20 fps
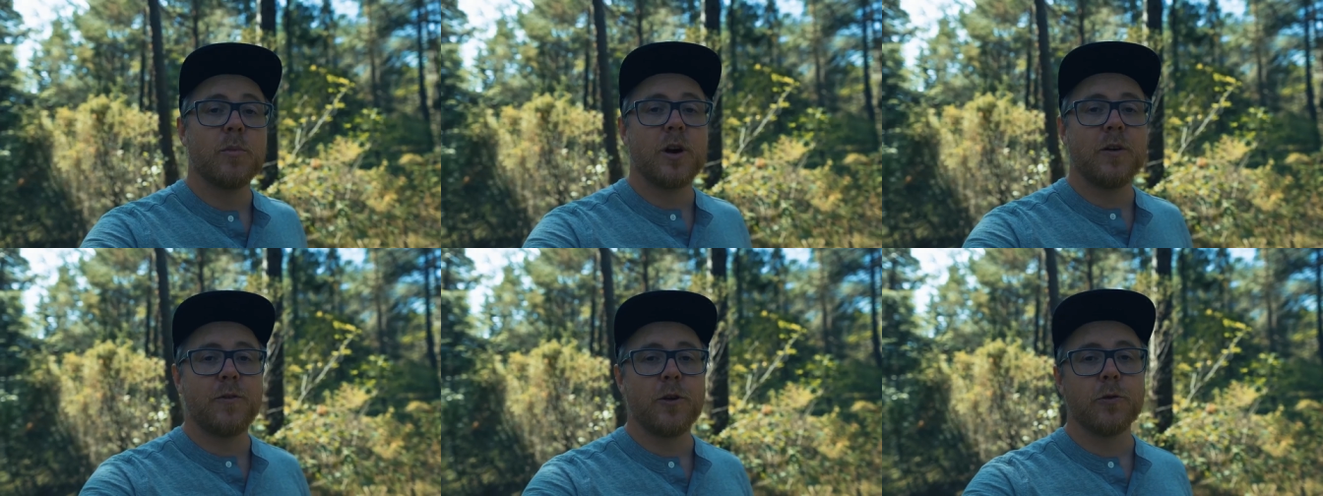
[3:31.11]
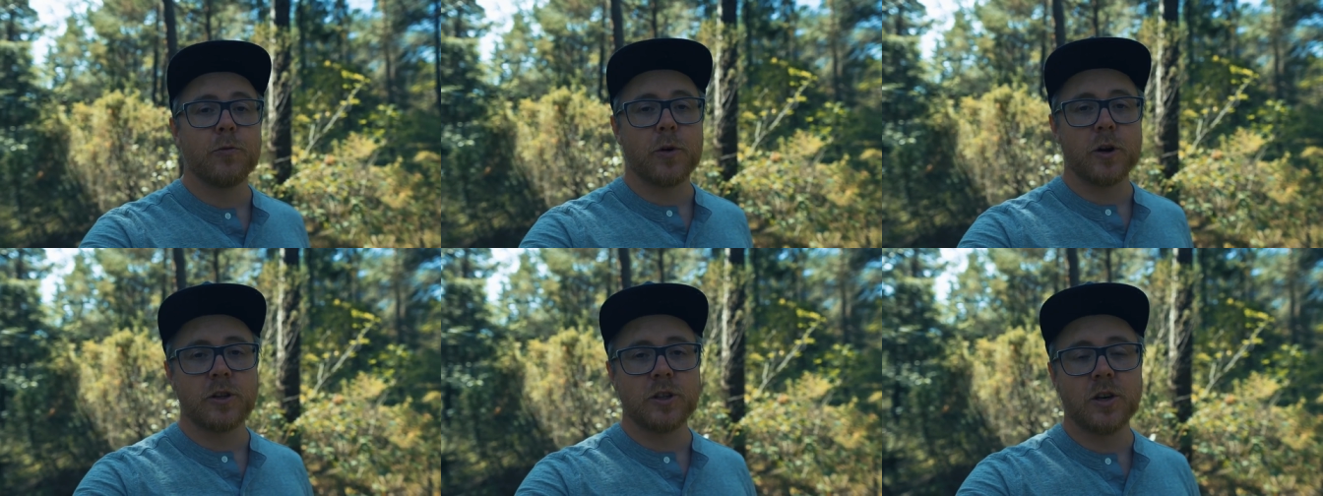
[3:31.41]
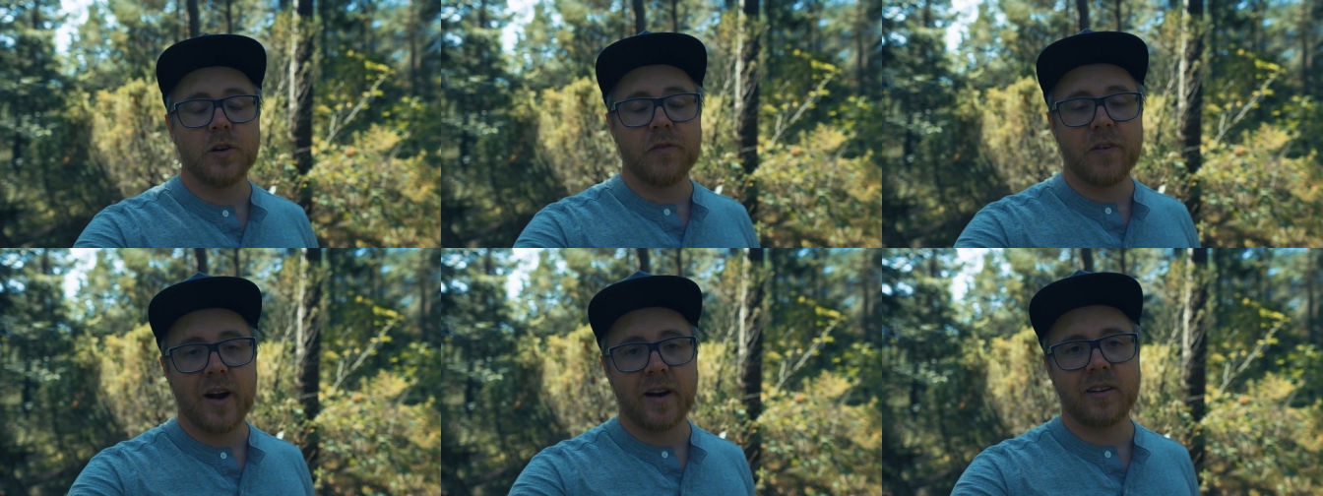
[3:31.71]
But if you run
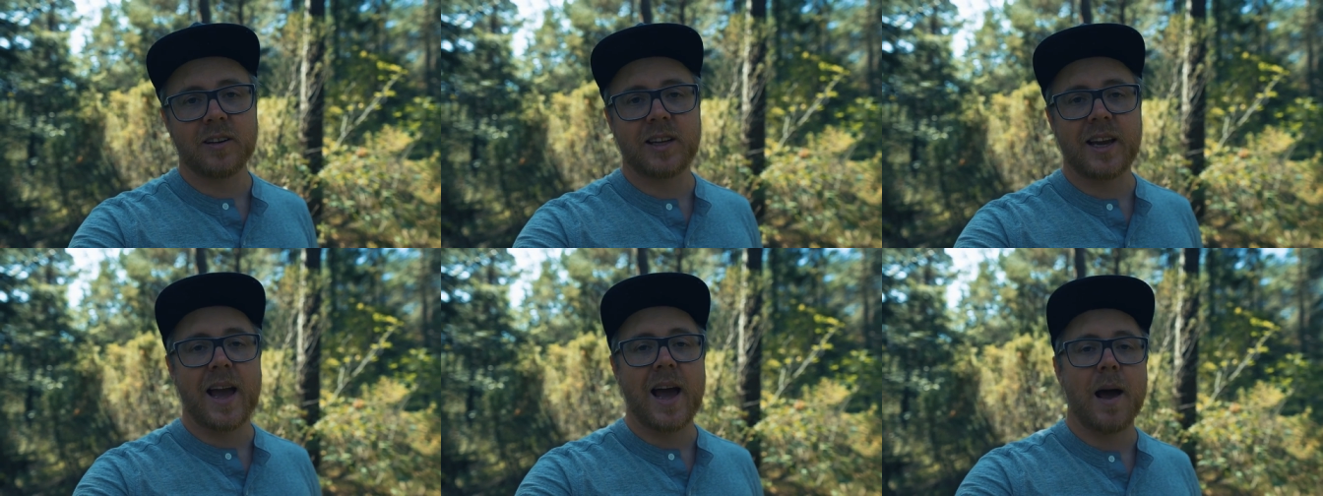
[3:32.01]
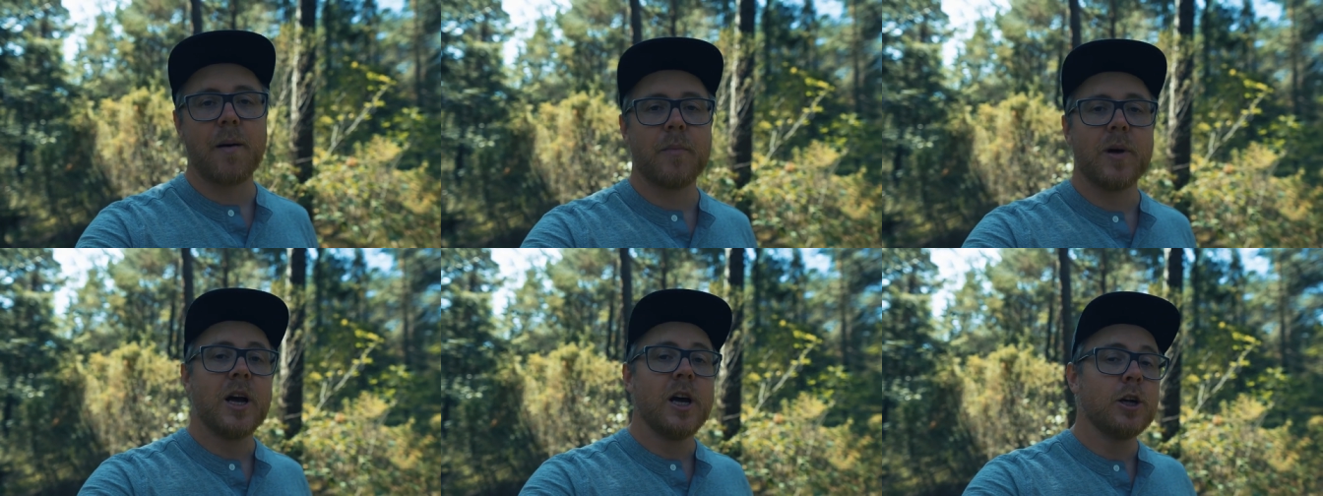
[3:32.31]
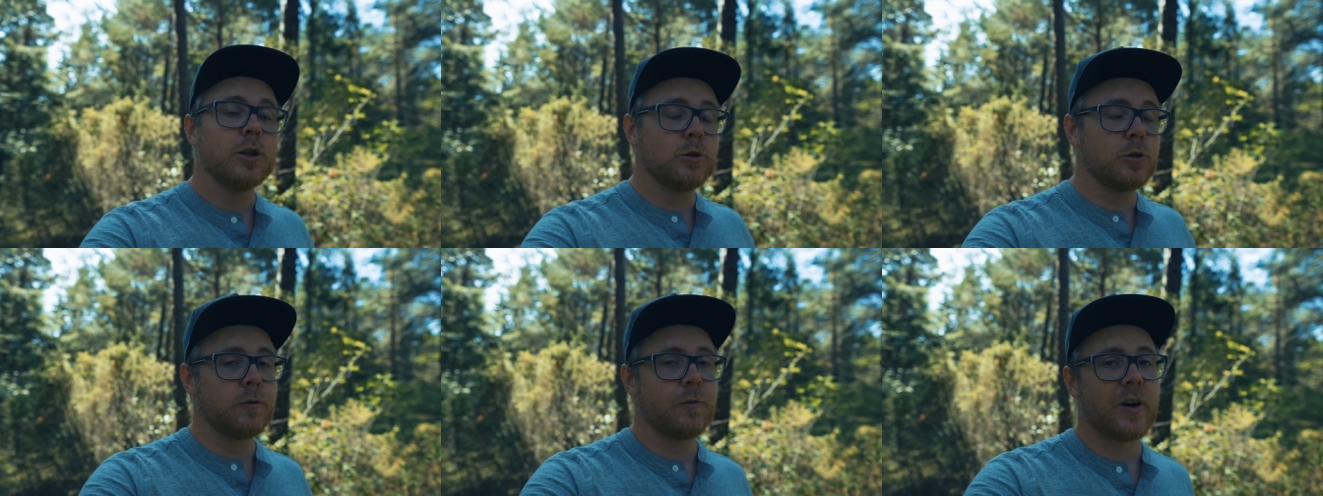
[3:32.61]
your Wiral
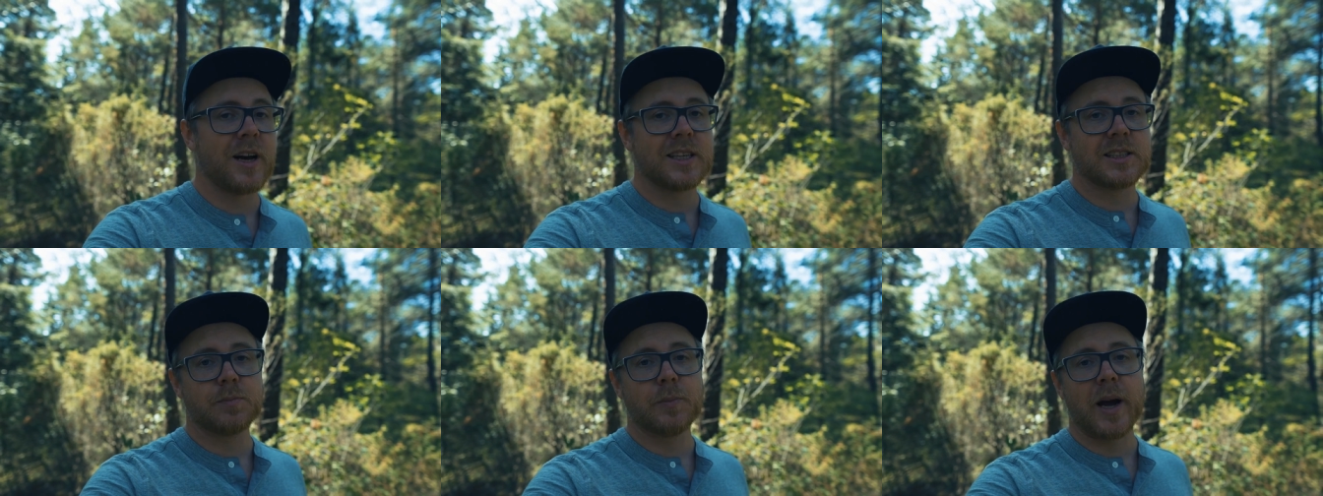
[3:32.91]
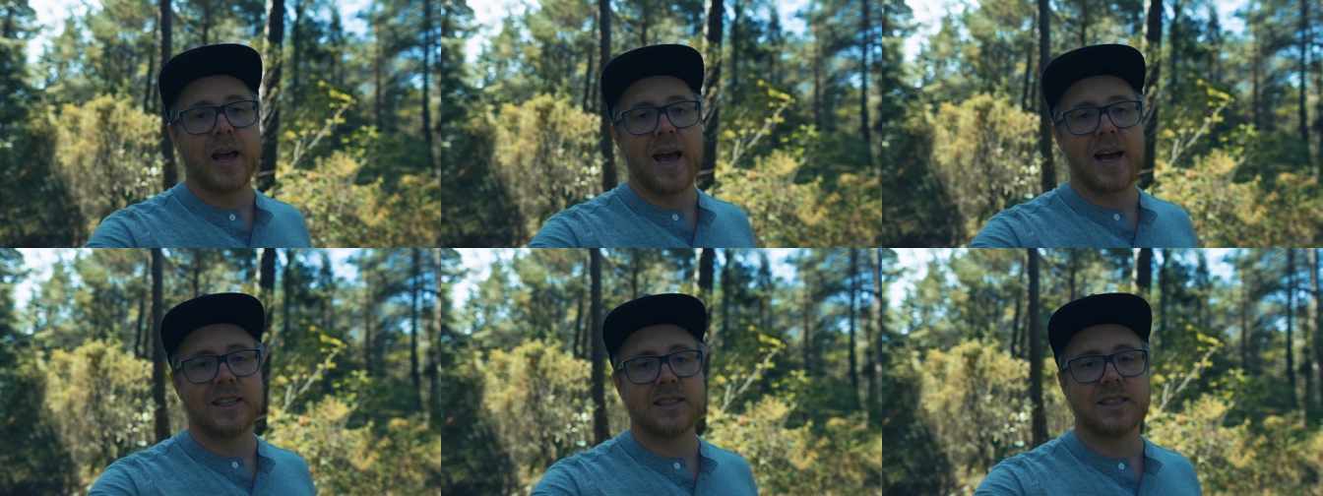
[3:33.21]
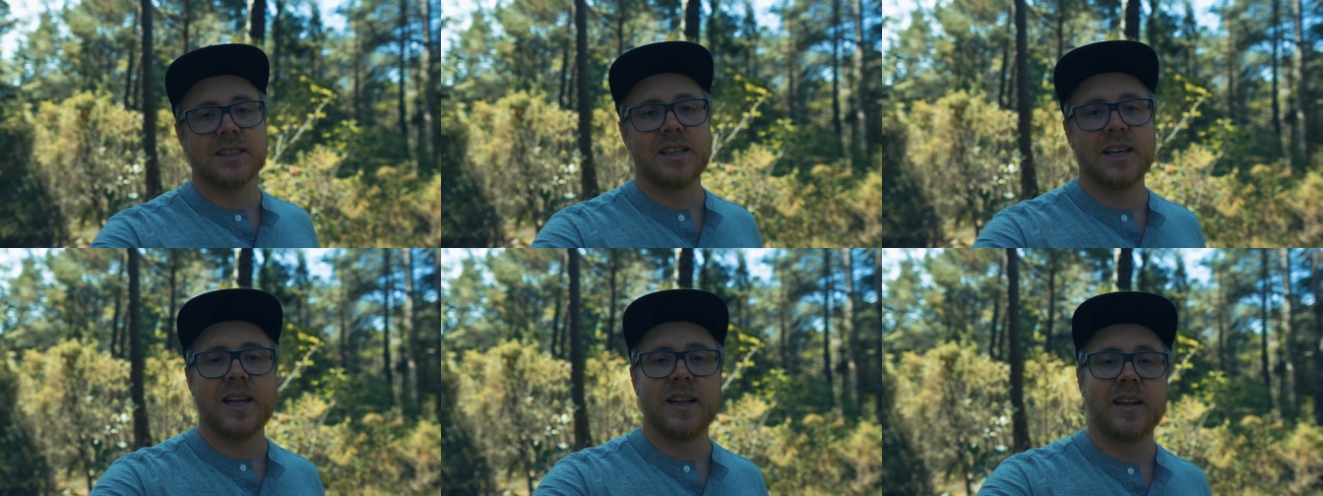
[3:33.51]
cam too fast by
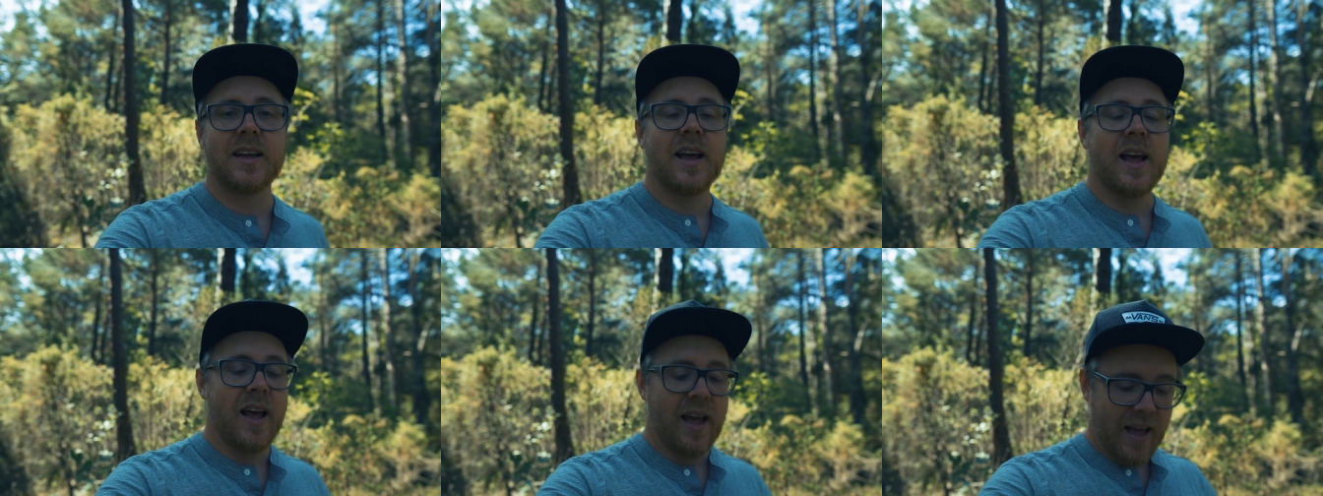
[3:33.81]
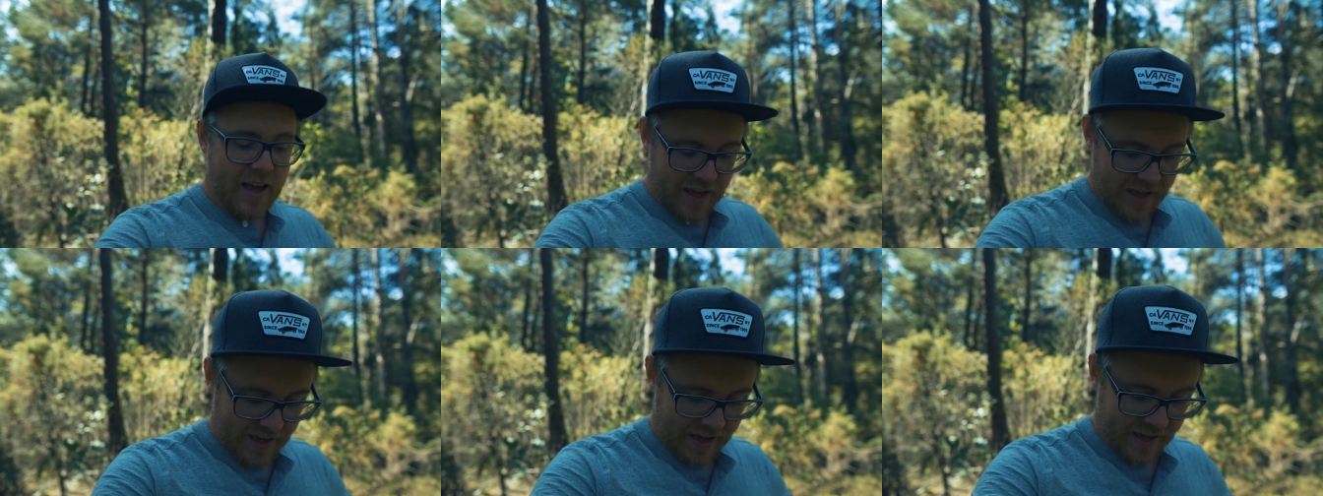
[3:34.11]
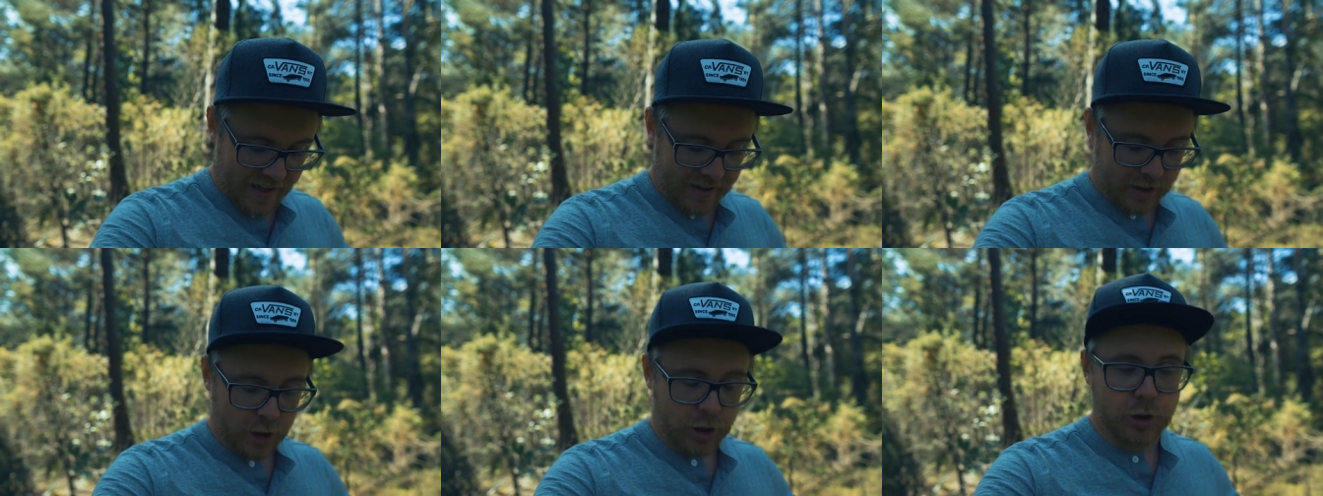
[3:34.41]
accident
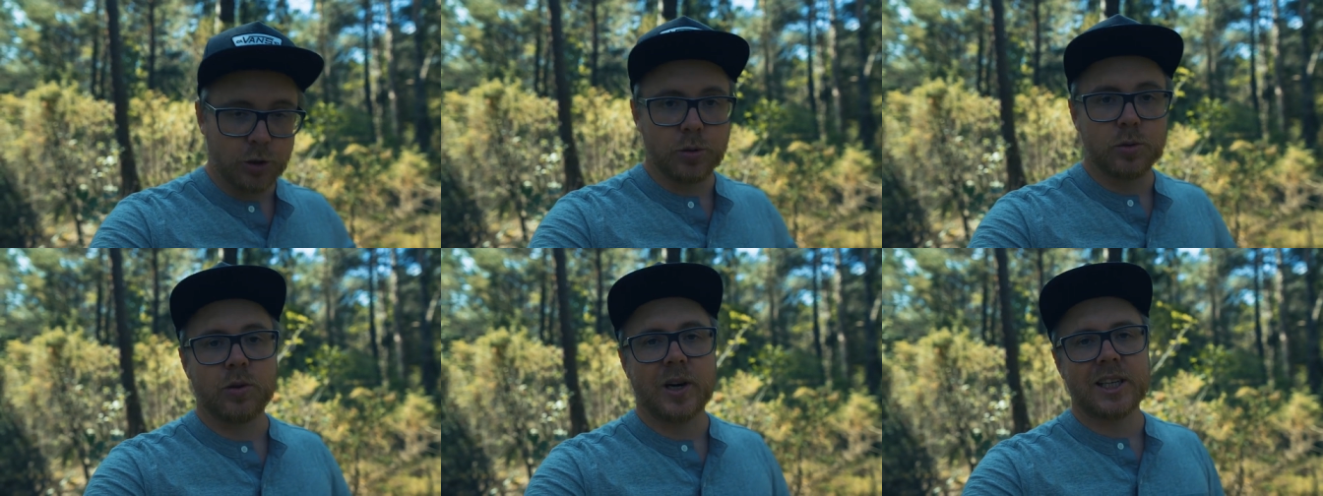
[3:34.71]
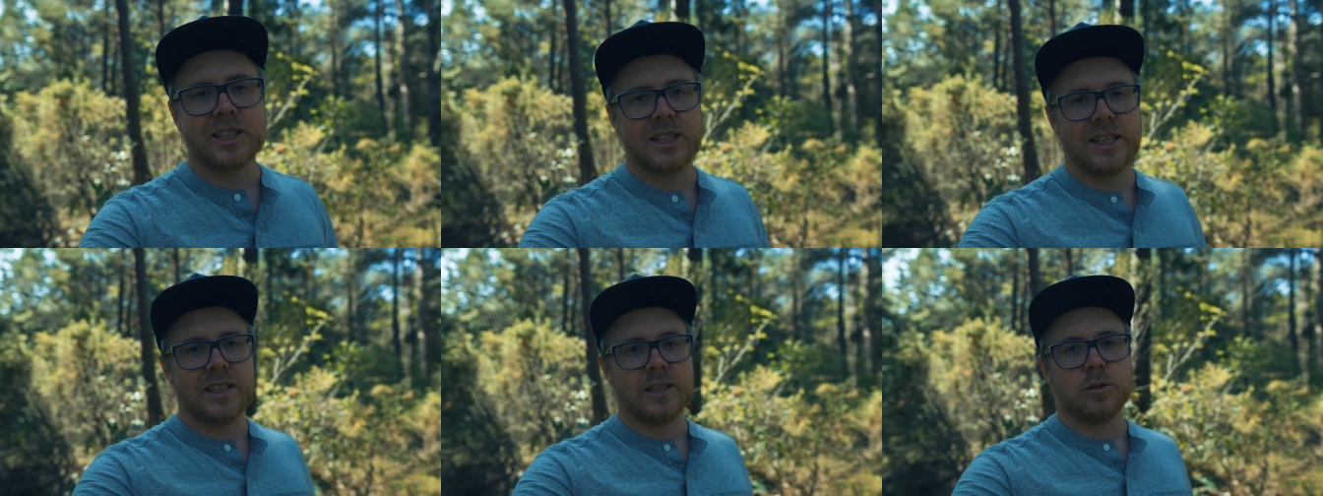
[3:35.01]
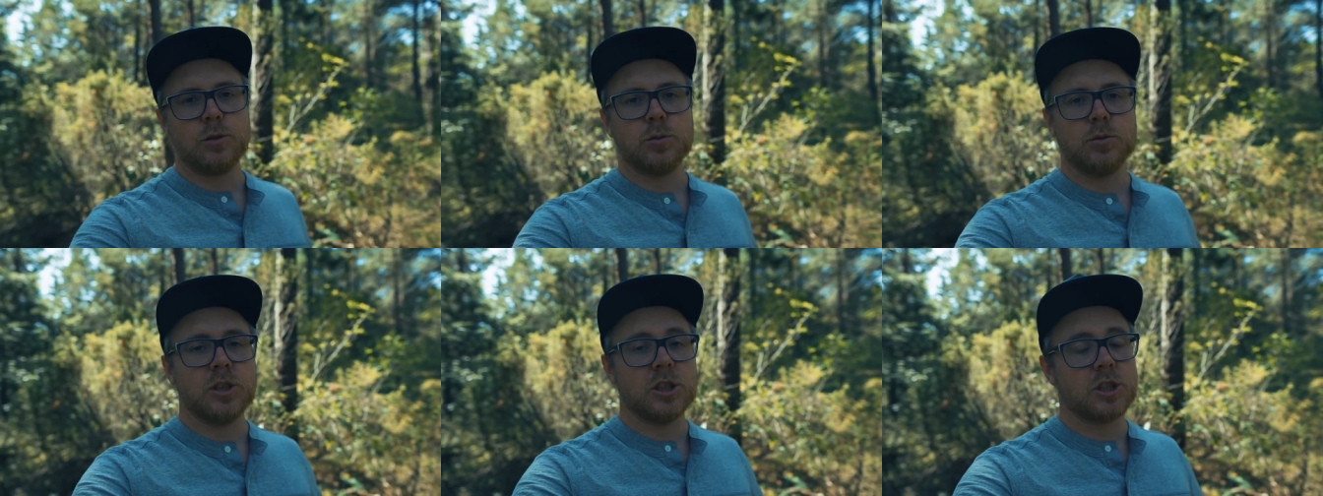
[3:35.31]
and you crash
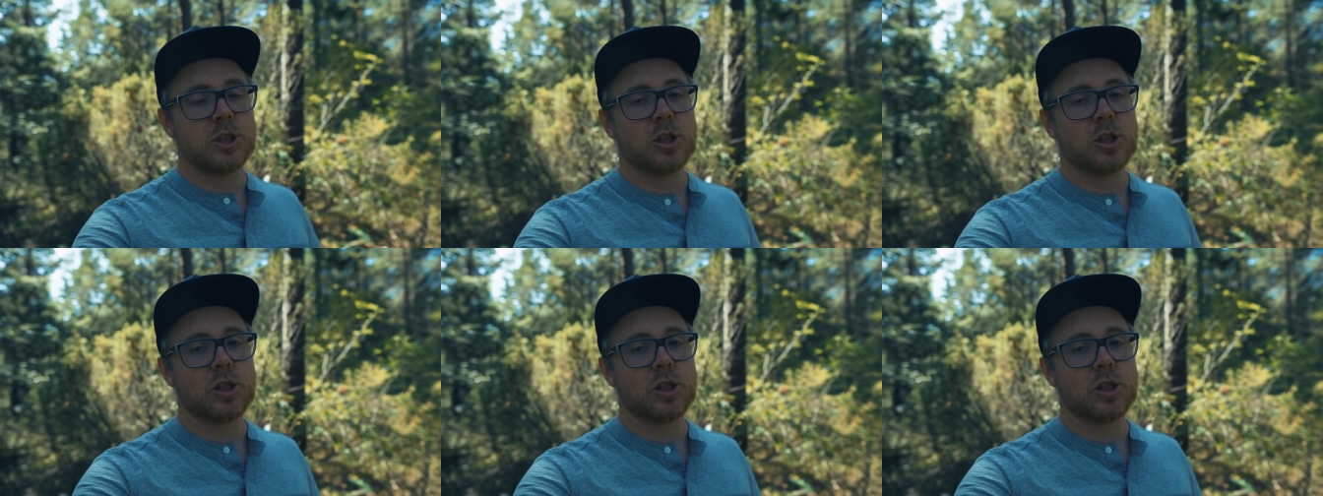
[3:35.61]
into the